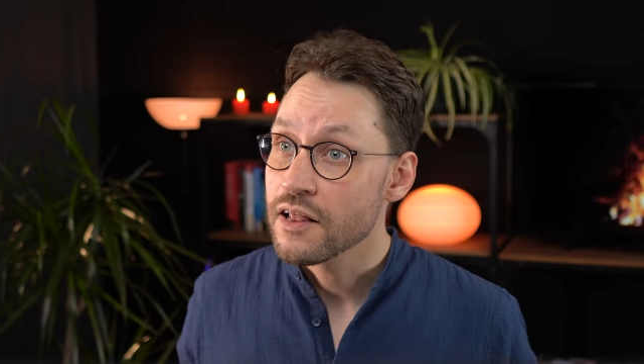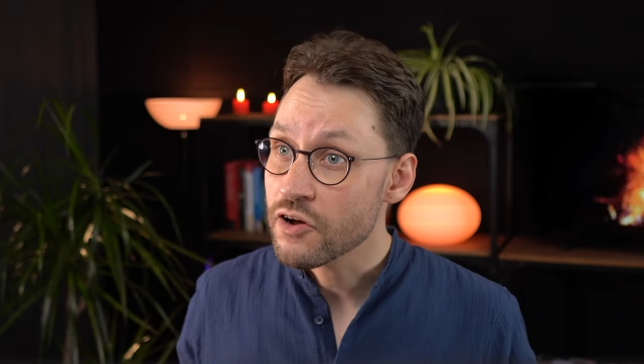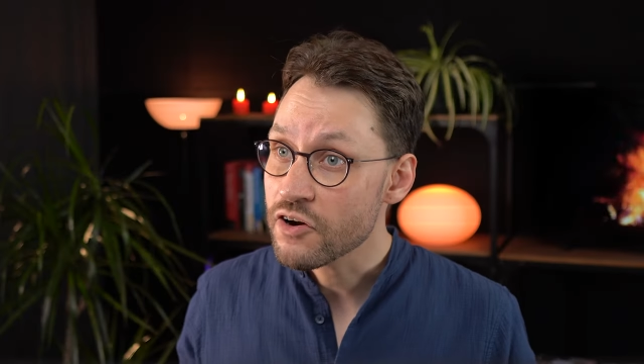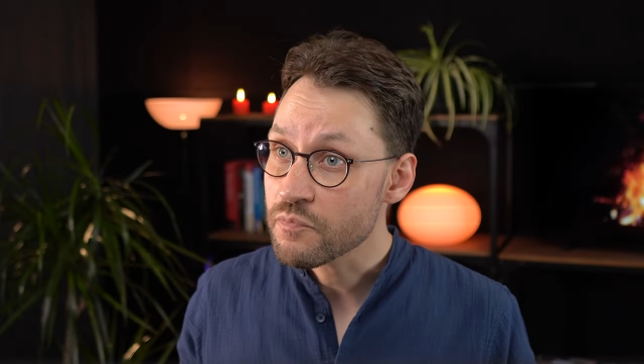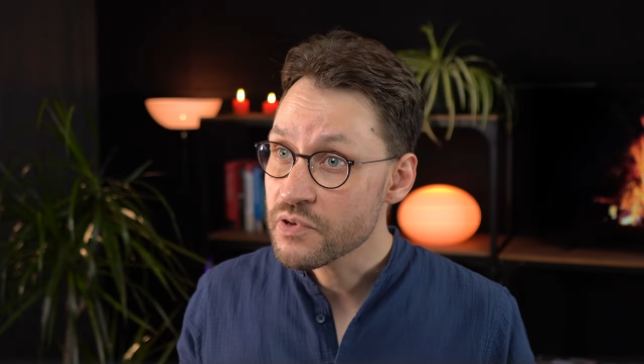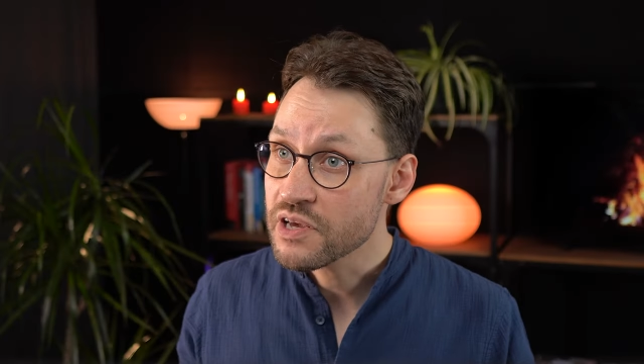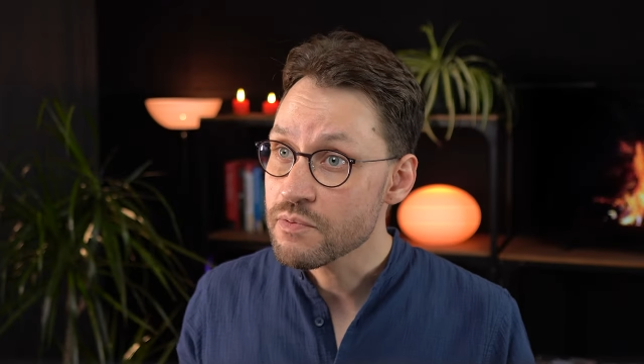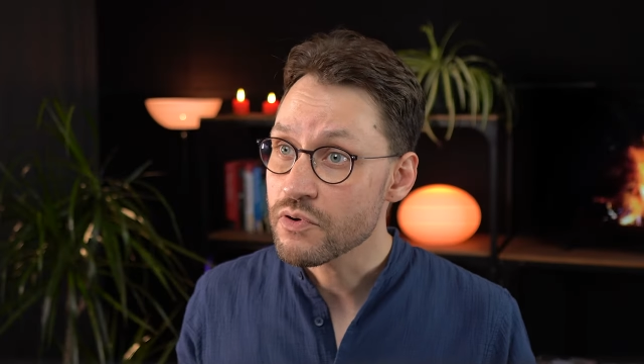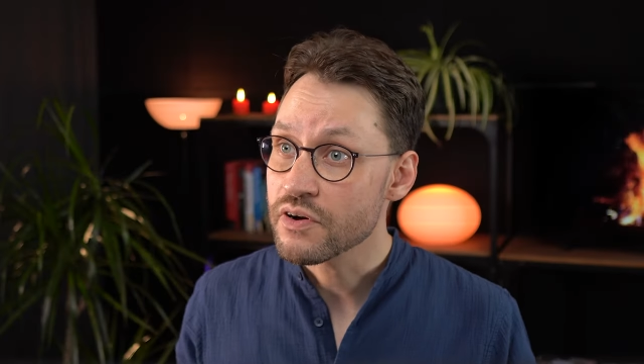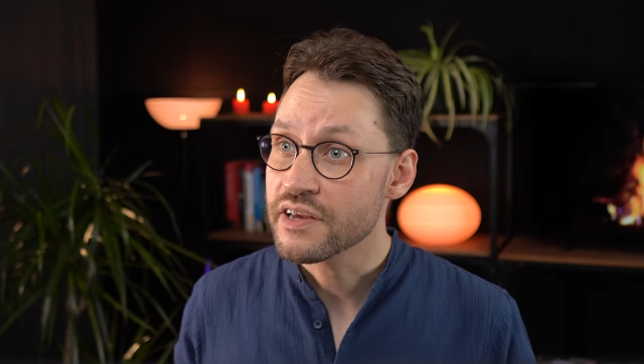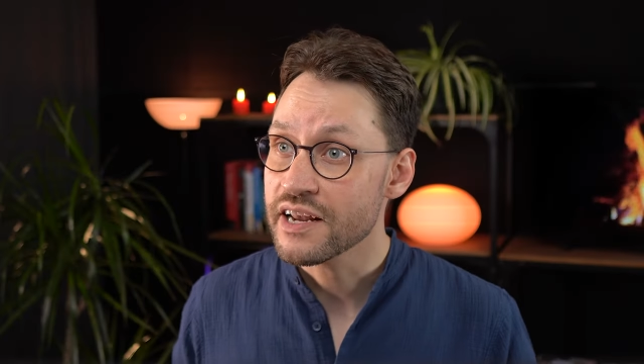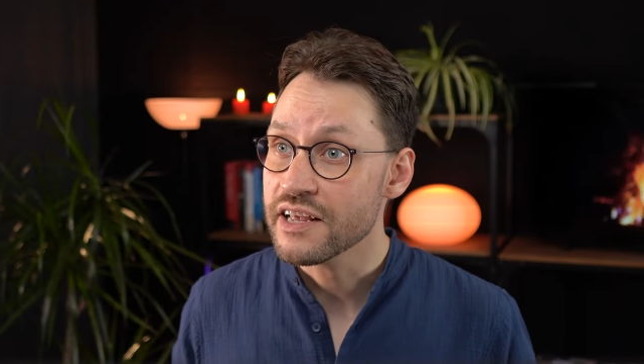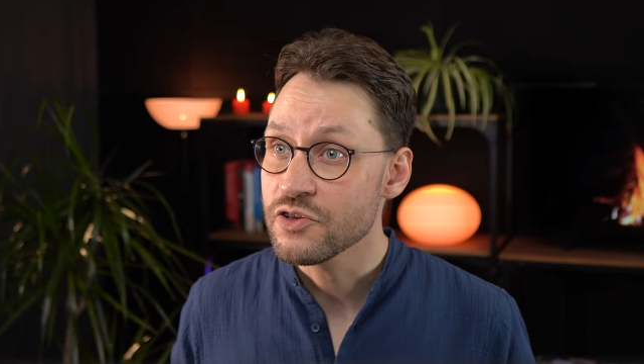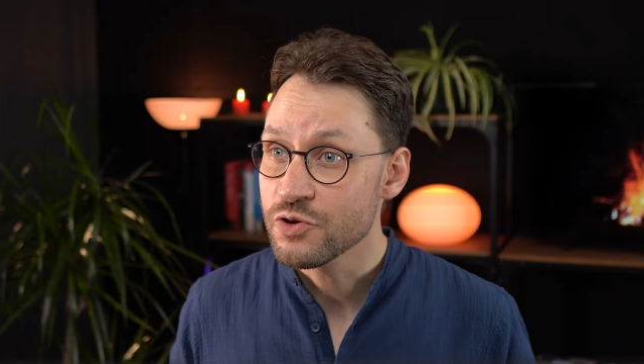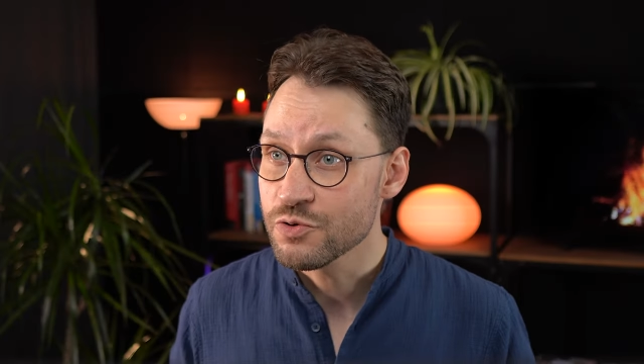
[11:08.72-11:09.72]
a lot of people are
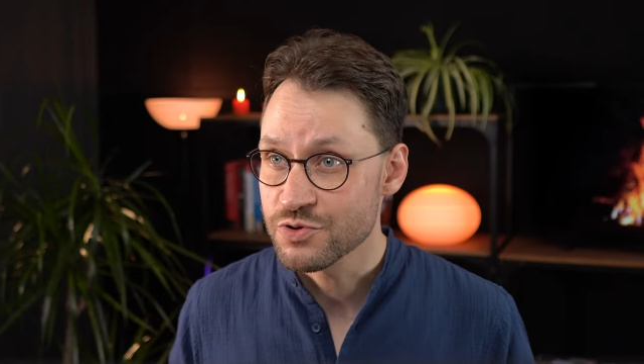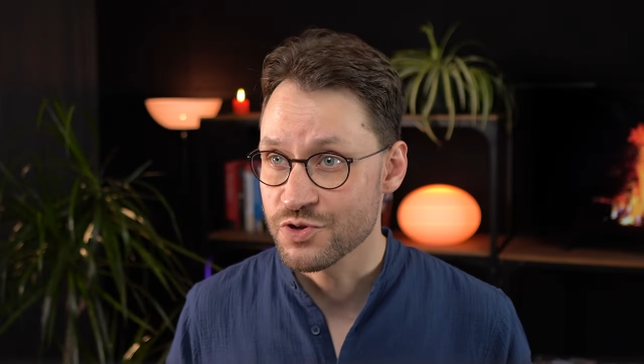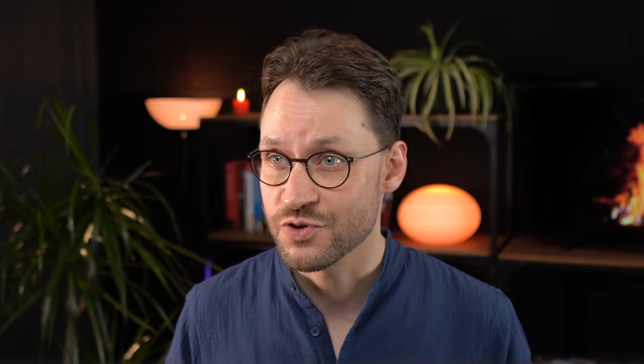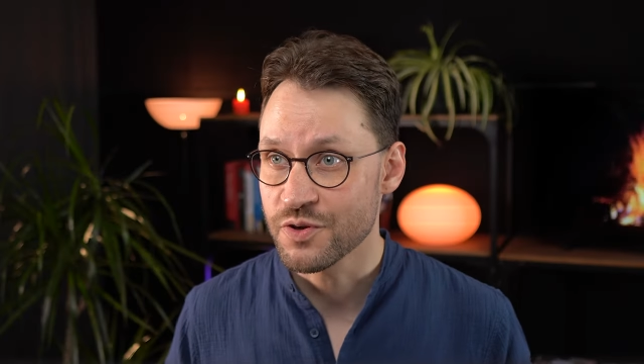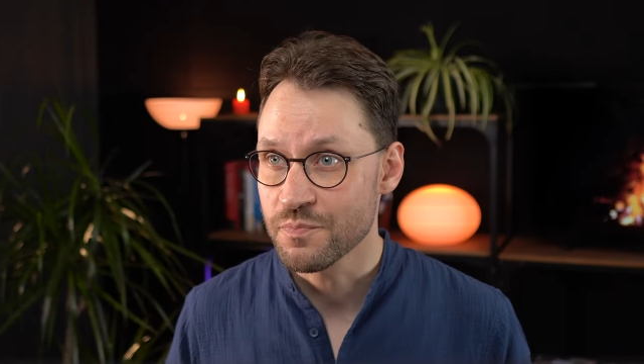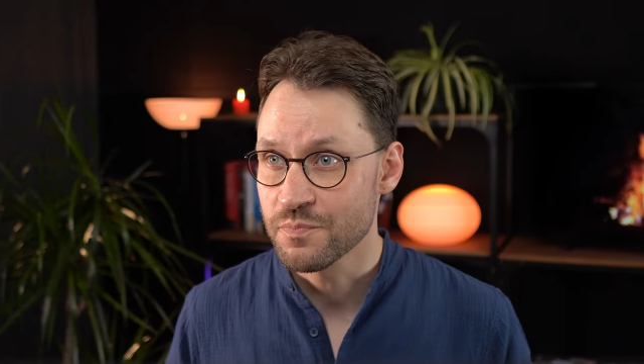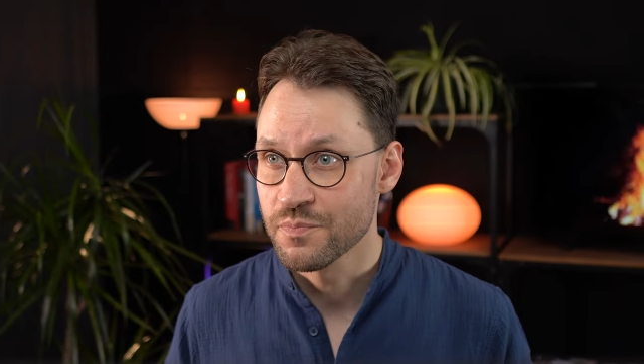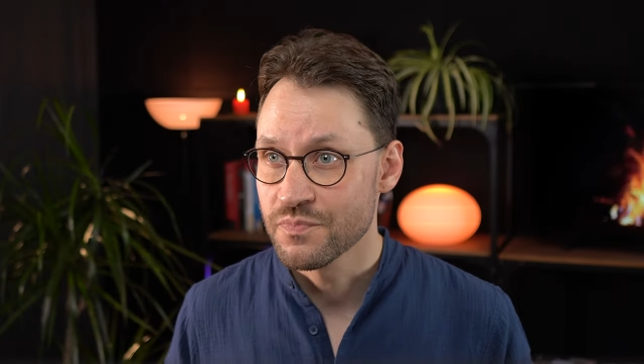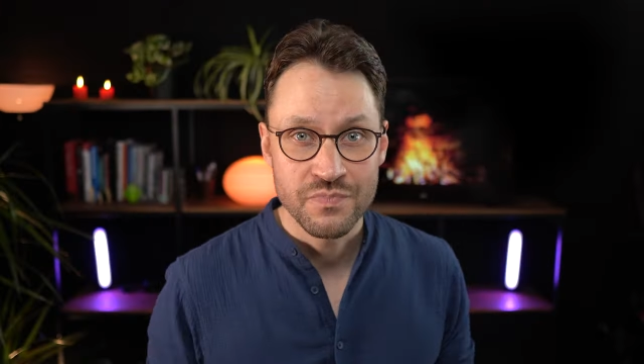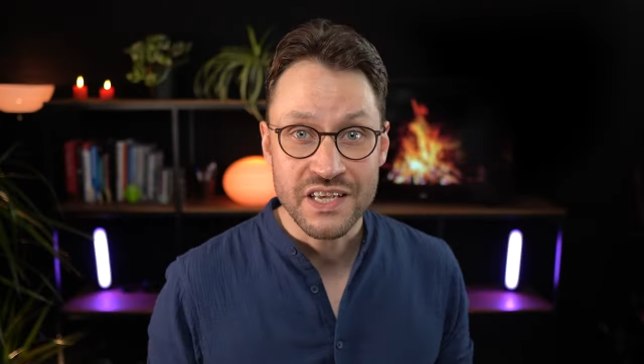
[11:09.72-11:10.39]
getting used to them.